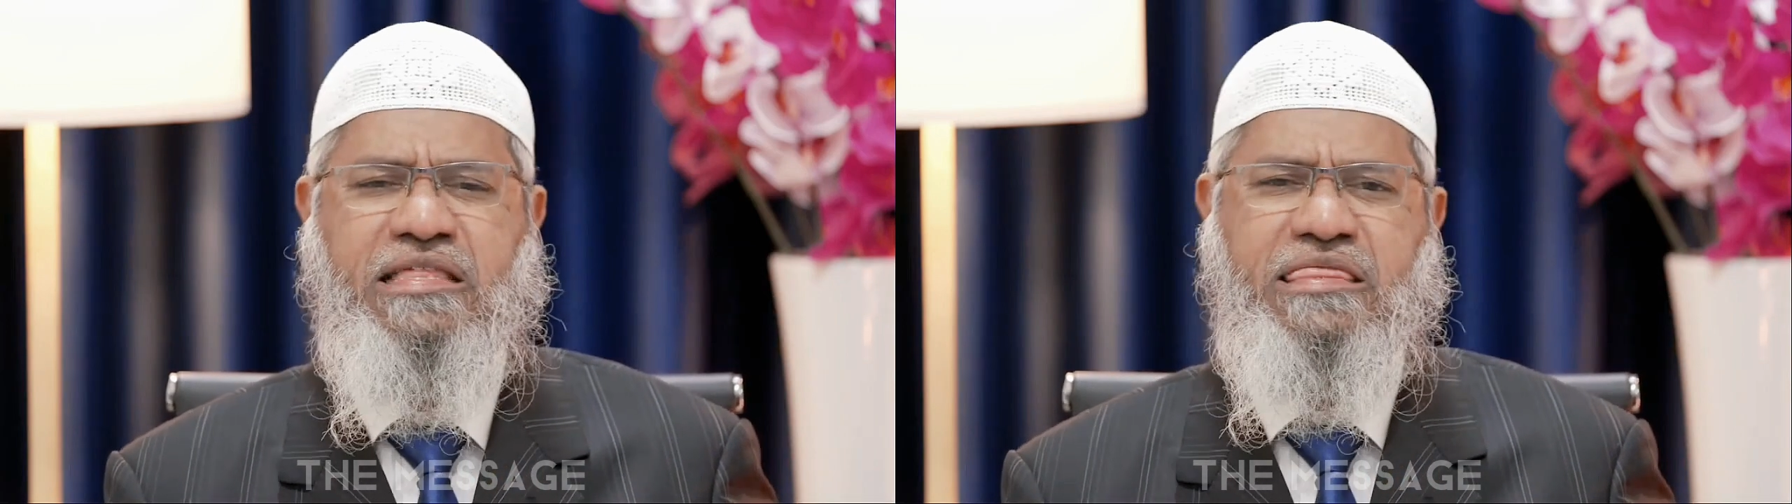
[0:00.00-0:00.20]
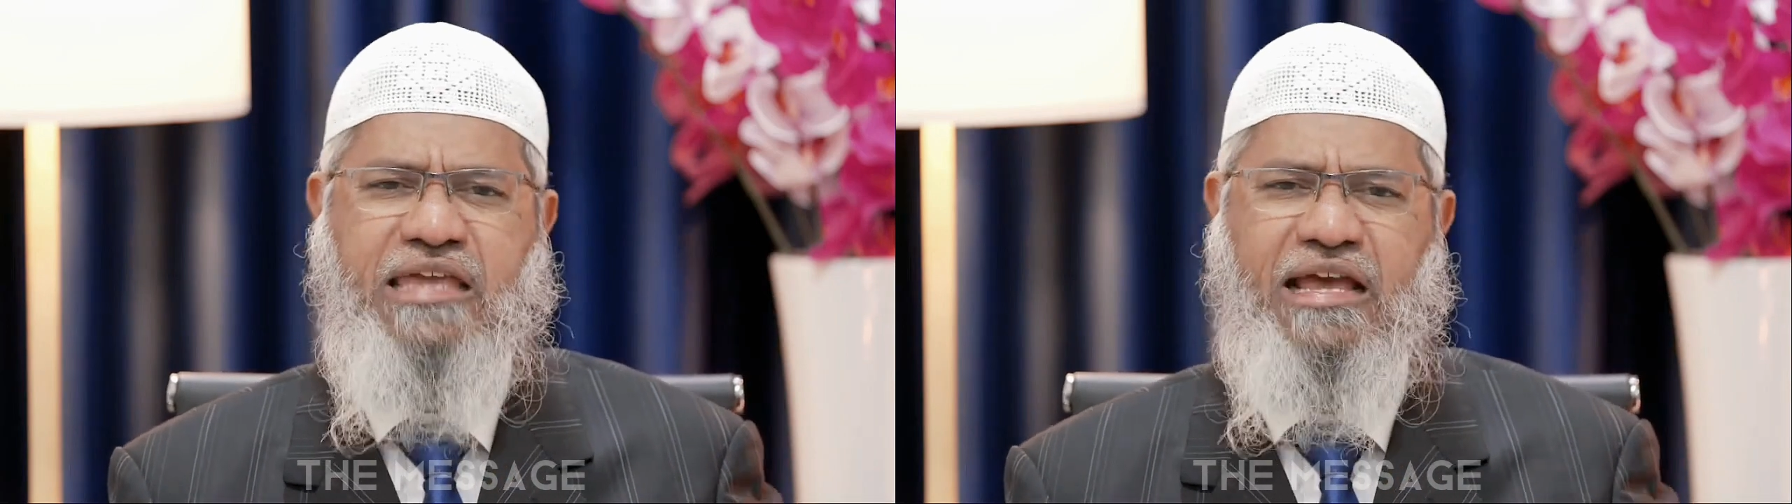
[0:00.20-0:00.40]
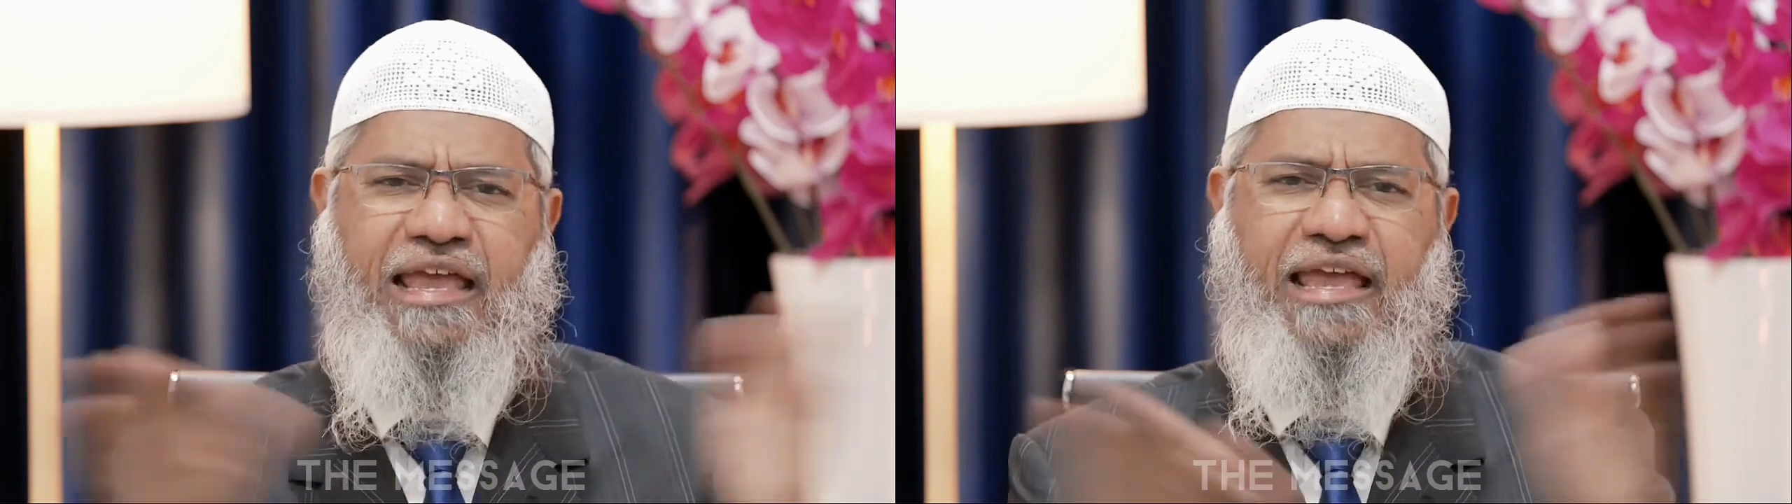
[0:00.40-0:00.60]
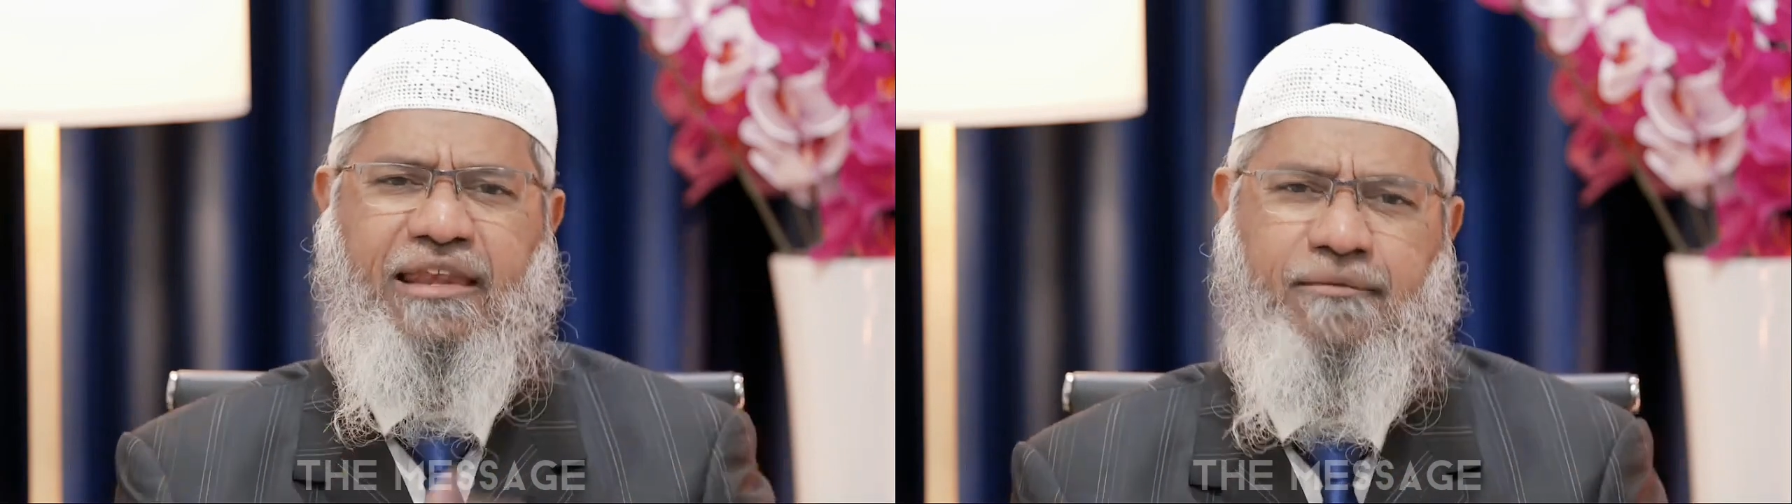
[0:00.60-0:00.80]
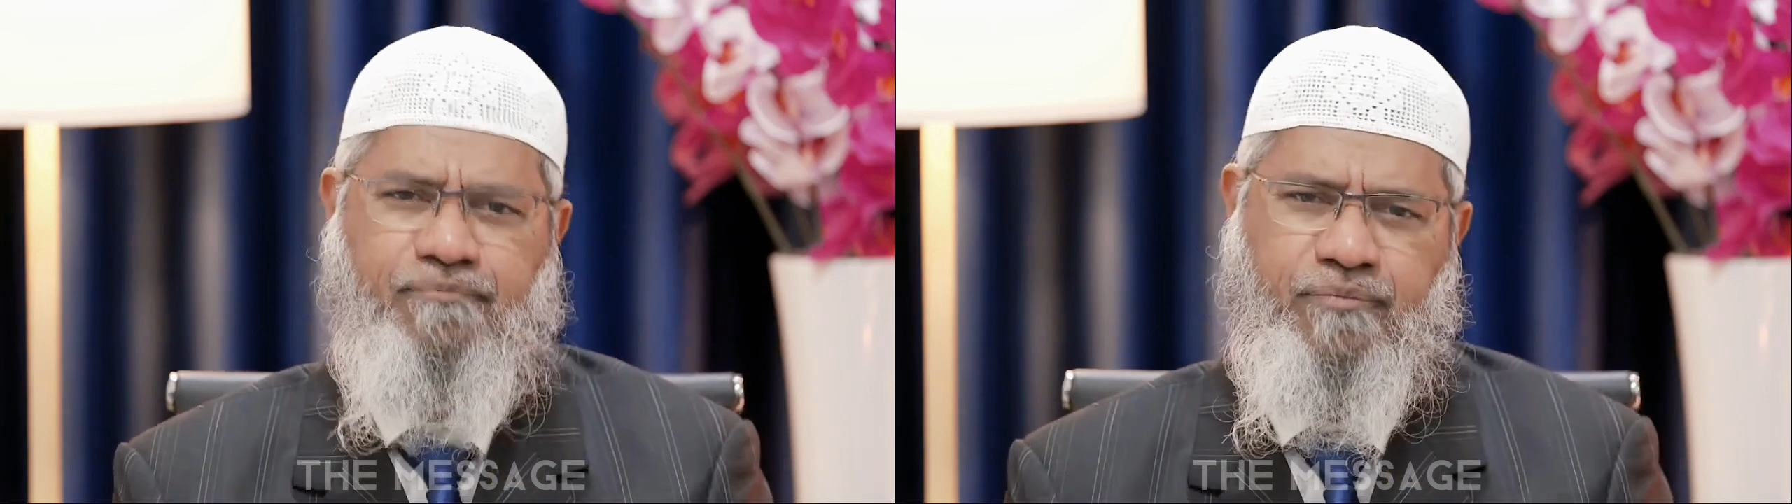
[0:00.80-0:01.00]
sea
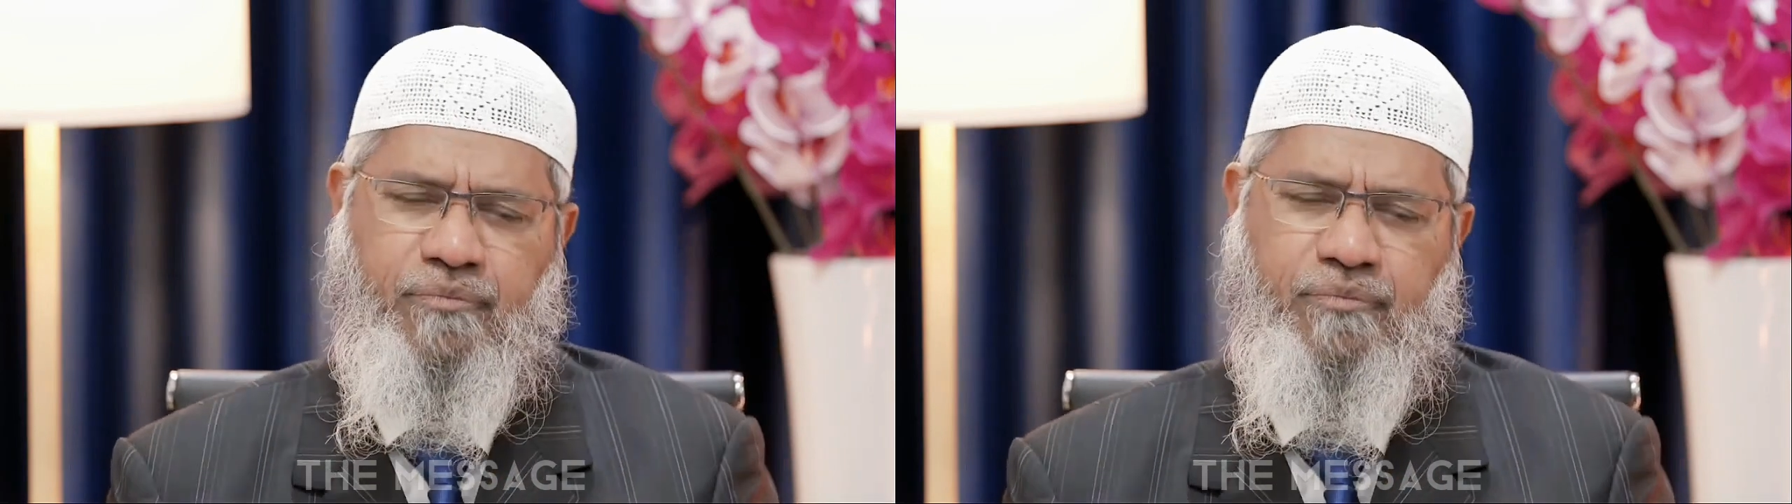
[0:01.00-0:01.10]
again